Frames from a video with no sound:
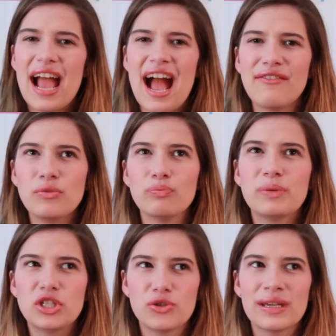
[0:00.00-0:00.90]
I haven't
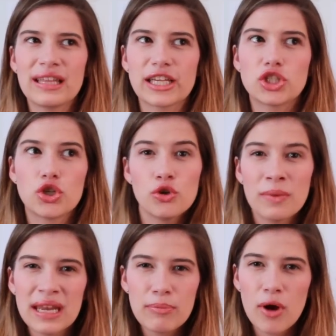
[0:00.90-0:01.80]
been doing like too
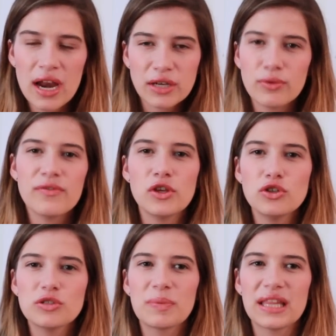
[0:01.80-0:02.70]
many product
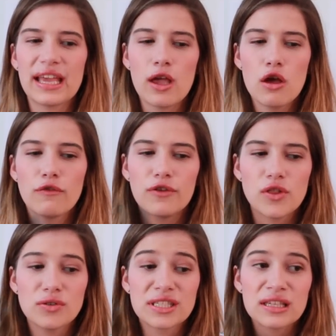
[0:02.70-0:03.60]
reviews, but like for
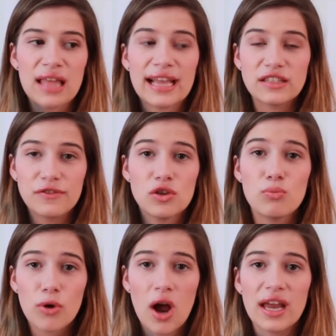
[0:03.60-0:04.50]
those select few
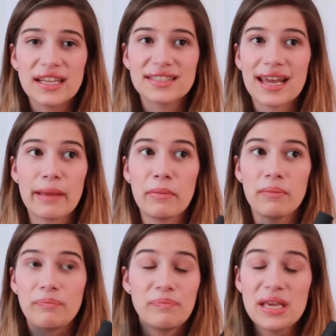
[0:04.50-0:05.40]
products that I'm
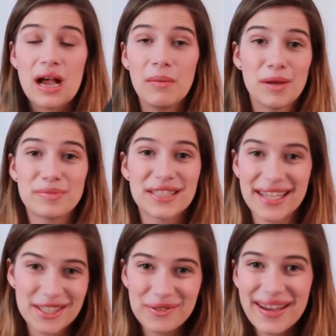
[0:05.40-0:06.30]
become
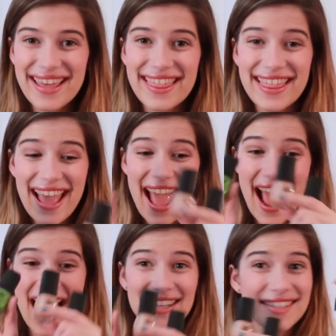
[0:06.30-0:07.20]
obsessed with,
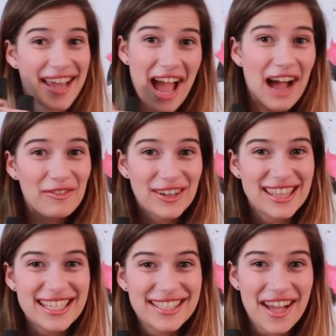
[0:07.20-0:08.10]
as I have with
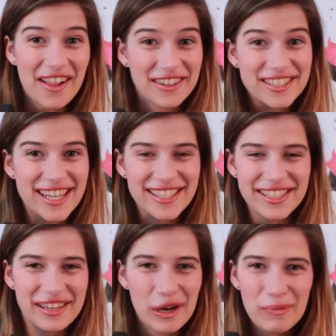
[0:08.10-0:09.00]
these color
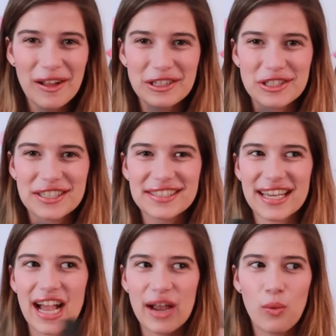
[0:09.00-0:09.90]
changing nail polishes,
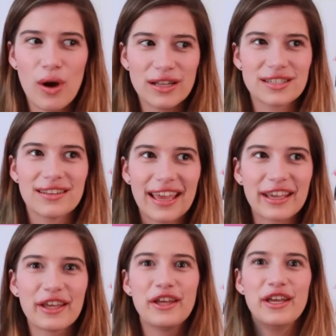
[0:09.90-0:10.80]
like I want to like